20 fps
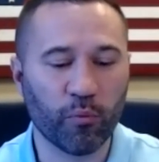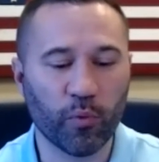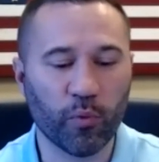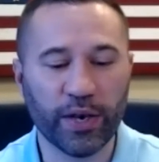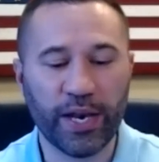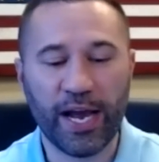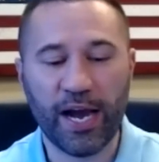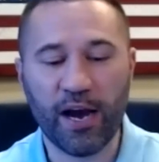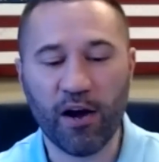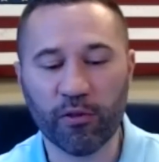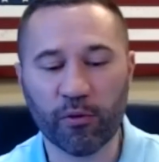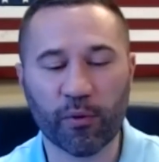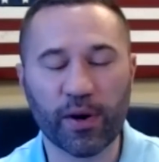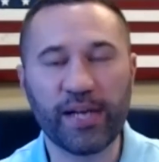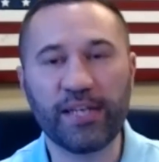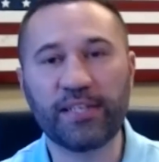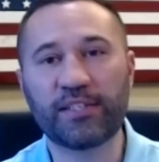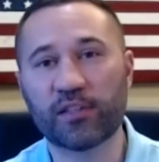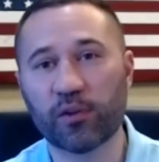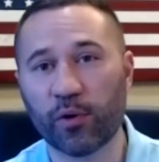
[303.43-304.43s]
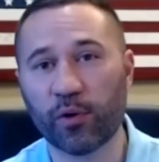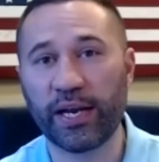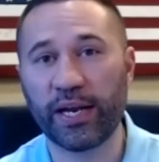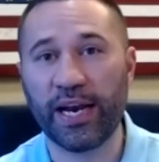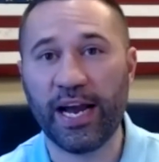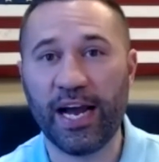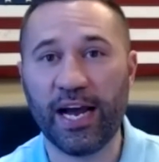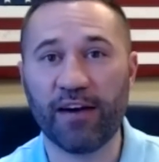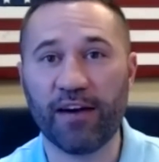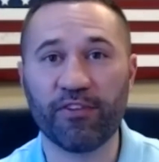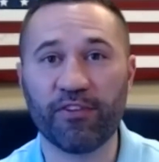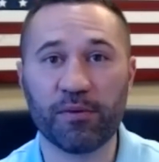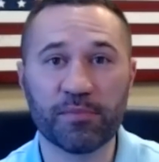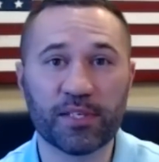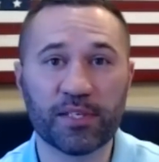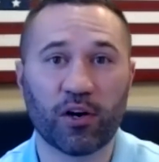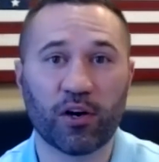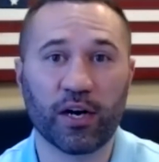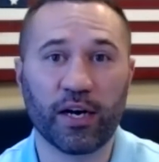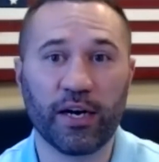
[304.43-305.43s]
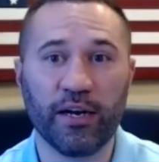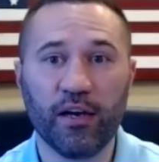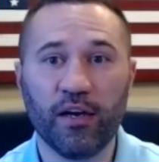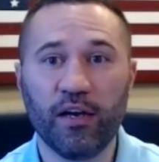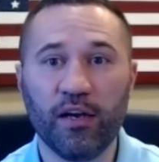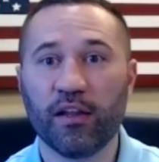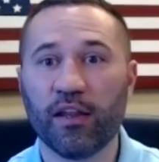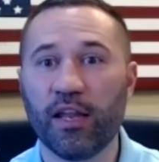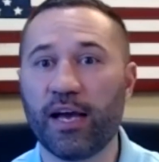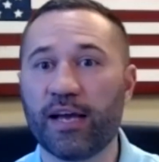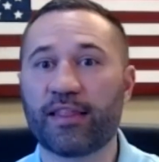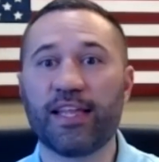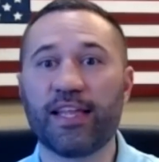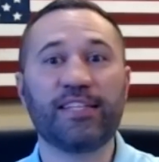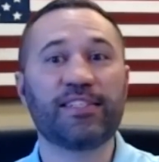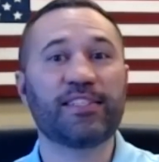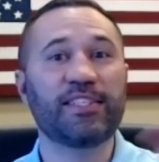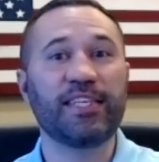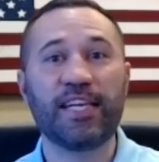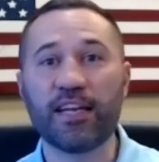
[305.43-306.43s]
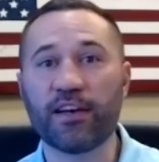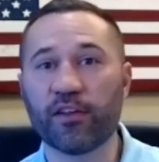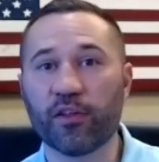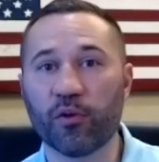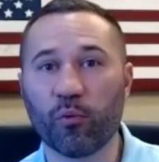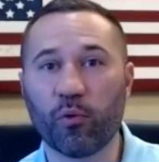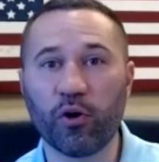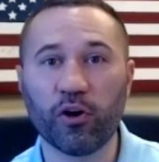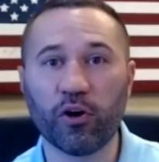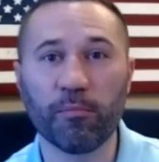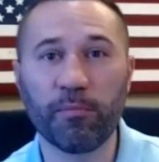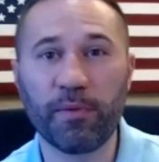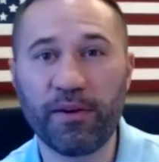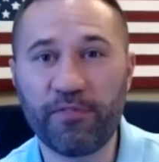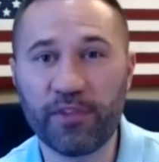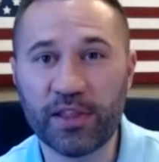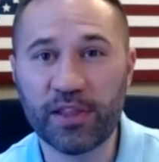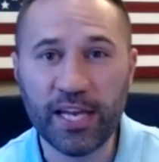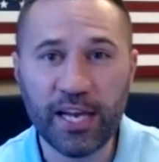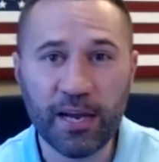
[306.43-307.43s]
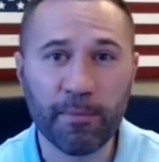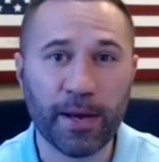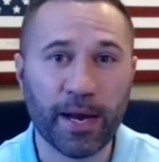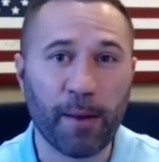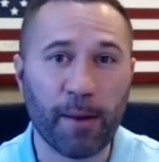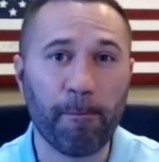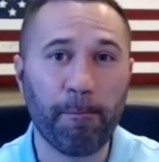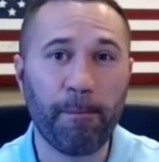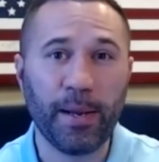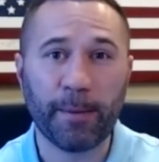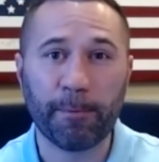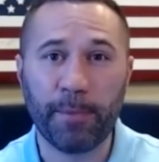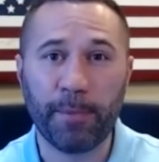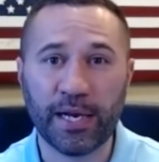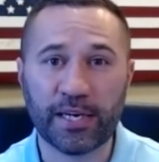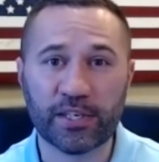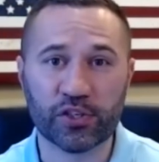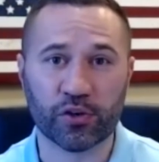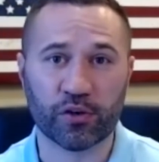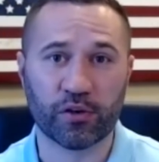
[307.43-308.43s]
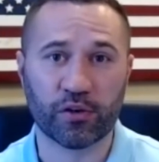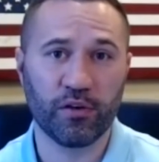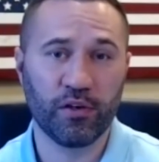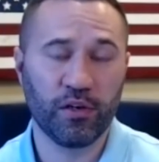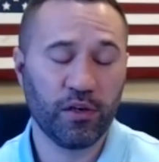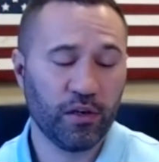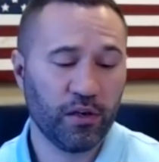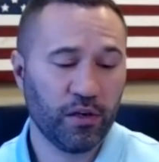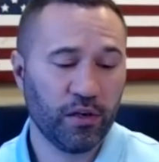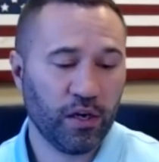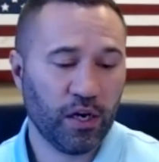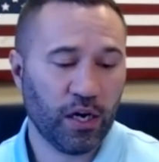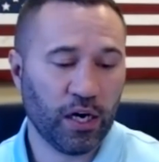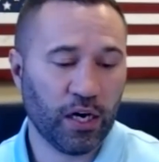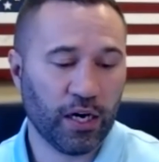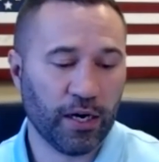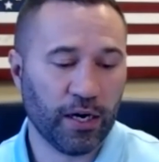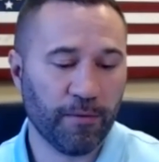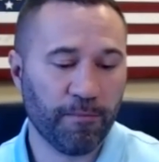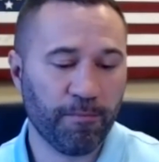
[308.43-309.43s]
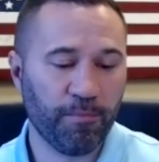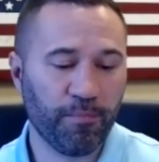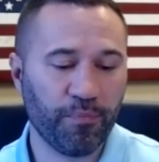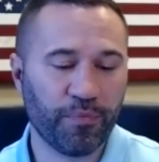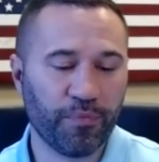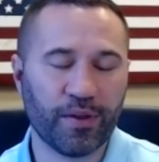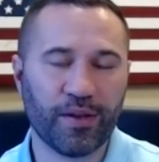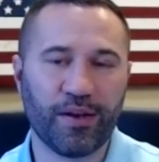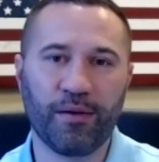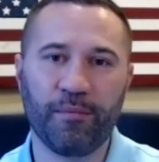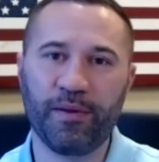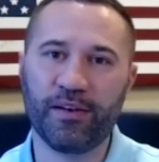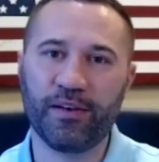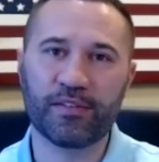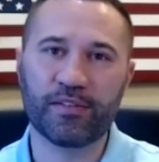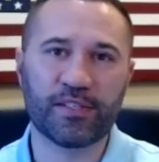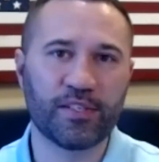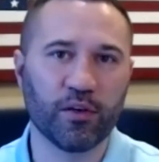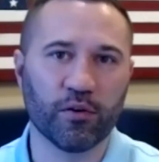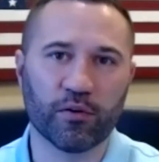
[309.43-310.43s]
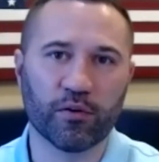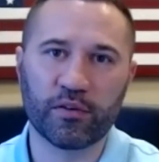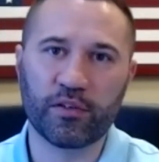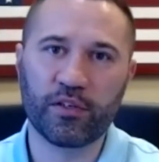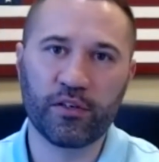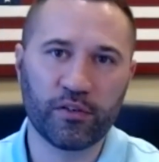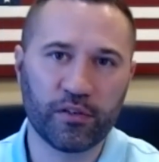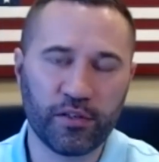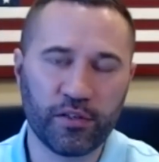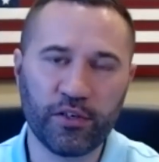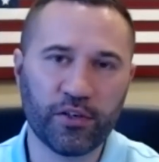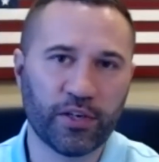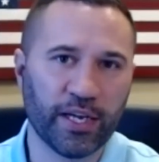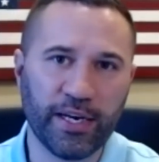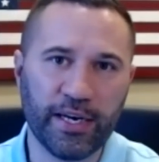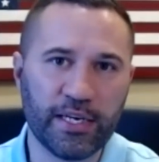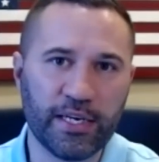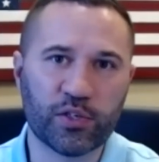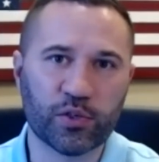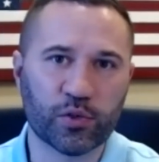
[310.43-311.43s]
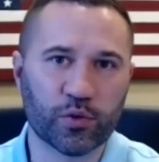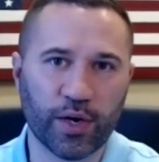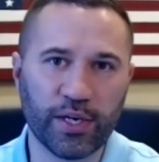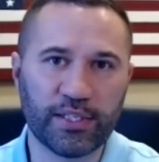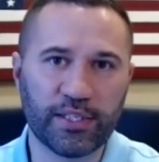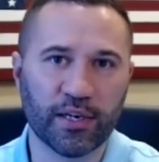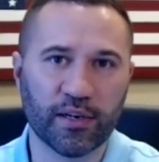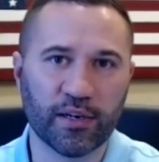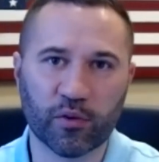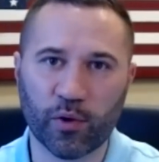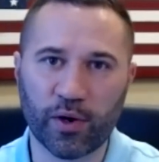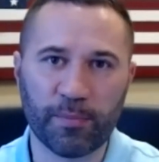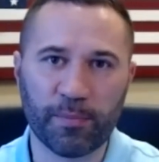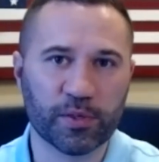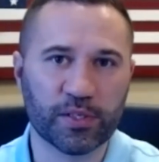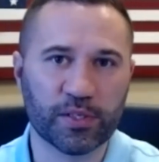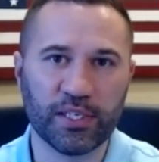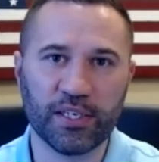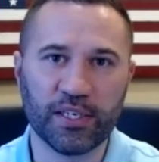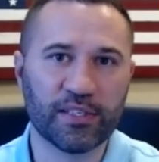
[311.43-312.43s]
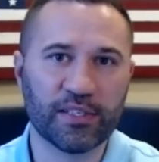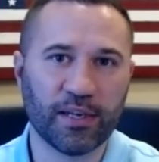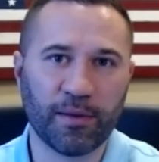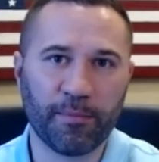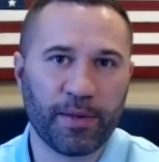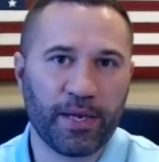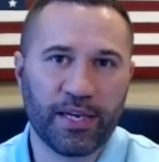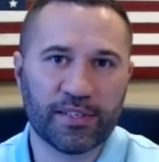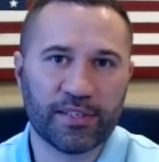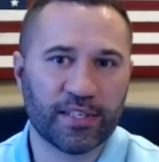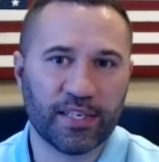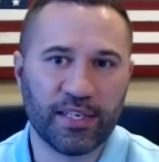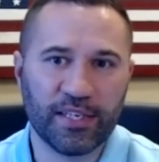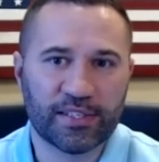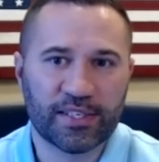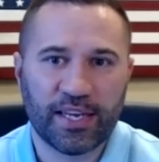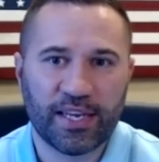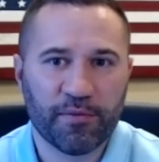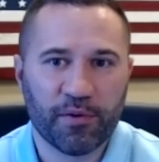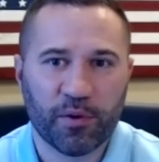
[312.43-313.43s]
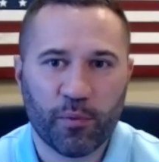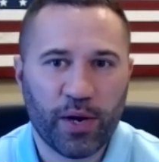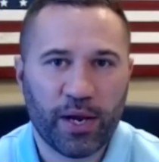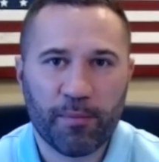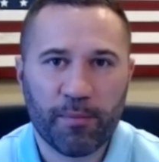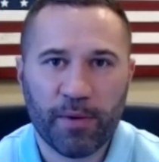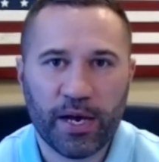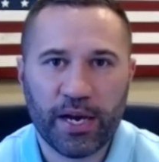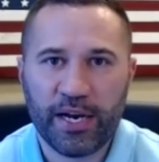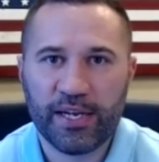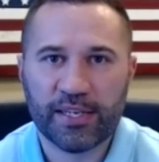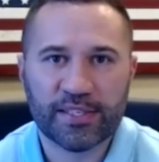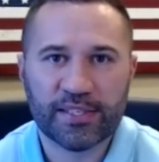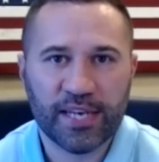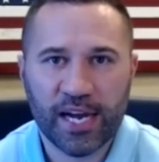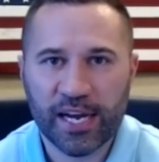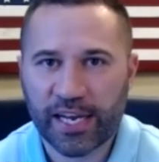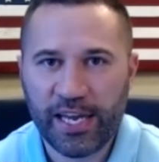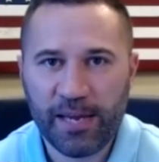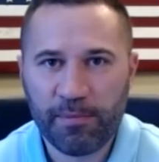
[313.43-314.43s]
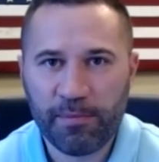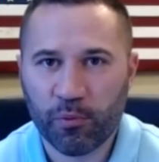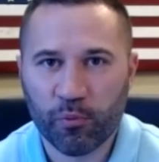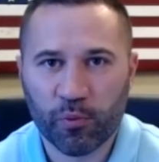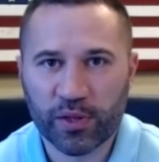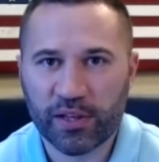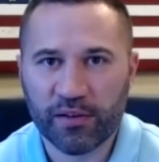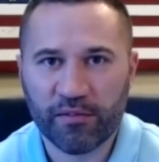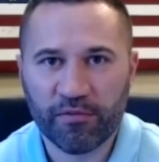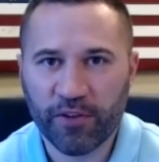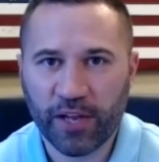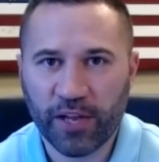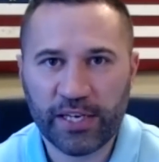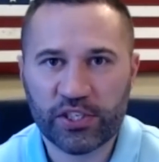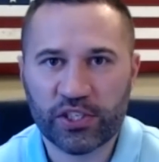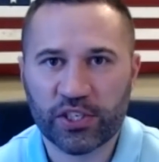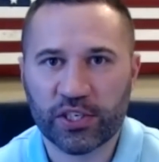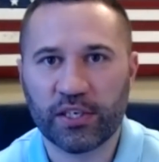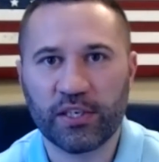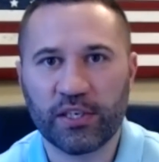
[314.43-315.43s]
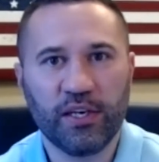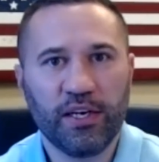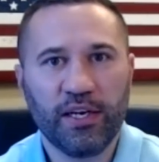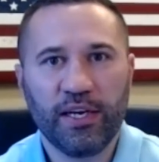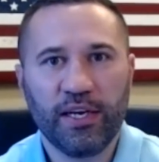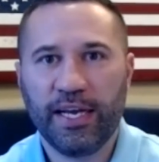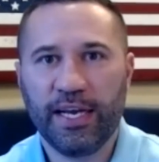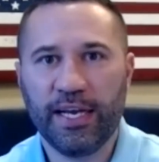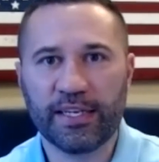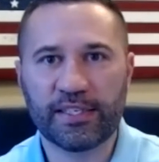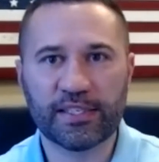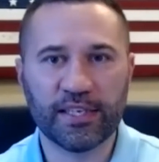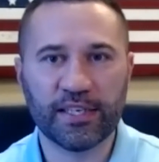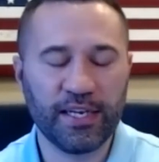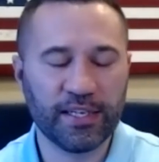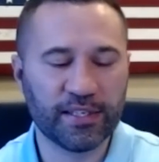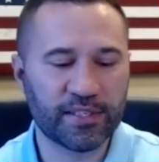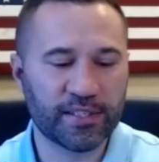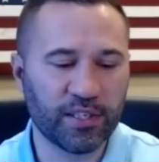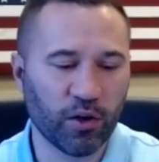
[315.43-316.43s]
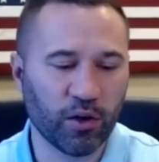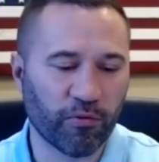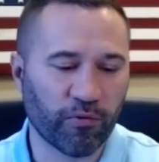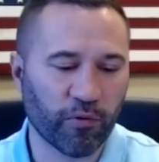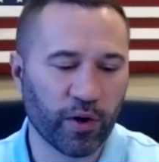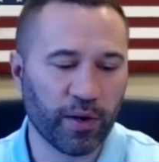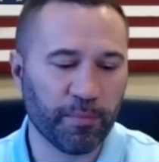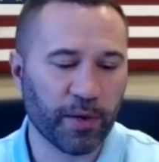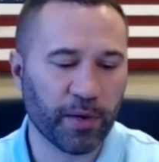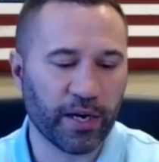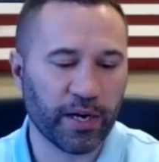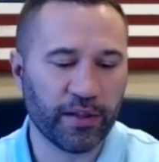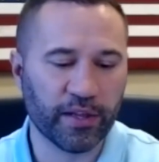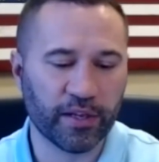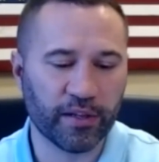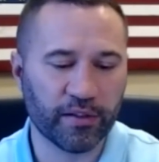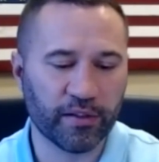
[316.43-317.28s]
Well, now the rate's 3.5. I'm sorry. Like that's the end of the world. But if you think about it, big picture, I mean, still, you get interest rates in the 3%. I mean, it's giving away money. It's not keeping with inflation. It's still free money.